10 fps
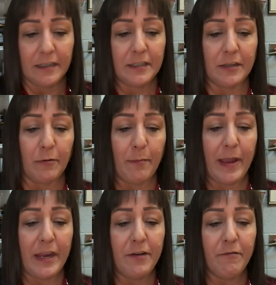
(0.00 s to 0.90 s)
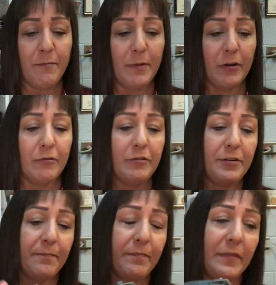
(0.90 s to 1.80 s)
So manual mode,
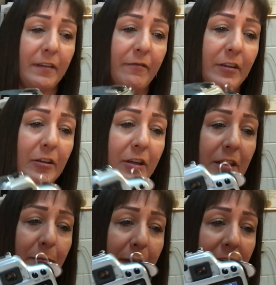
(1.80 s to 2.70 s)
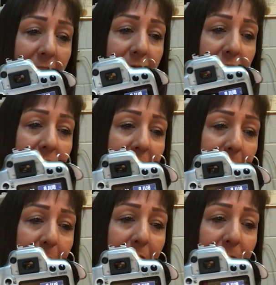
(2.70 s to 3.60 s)
if you look at the back of your
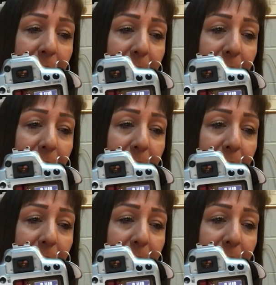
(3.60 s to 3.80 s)
camera,